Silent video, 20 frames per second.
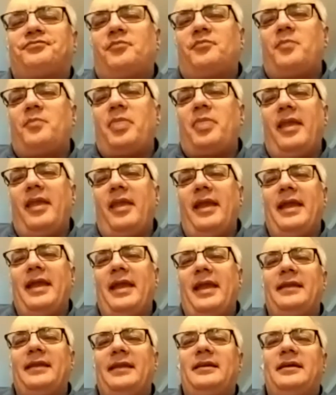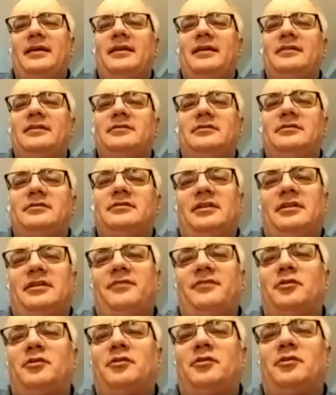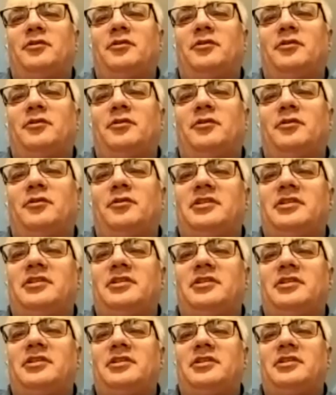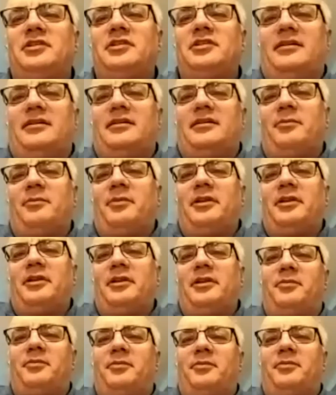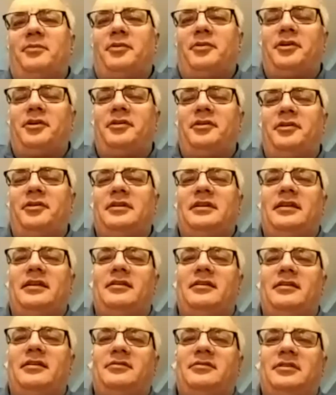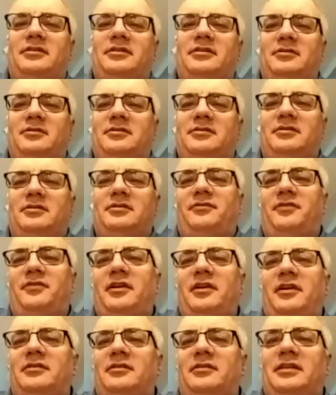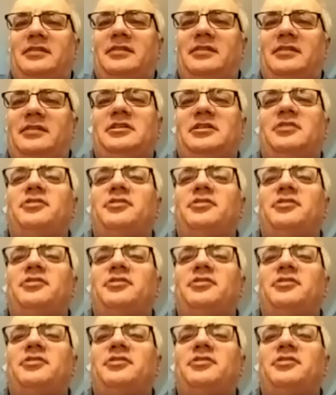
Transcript: and unfortunately, I built that company up pretty good, and then it failed. It was a learning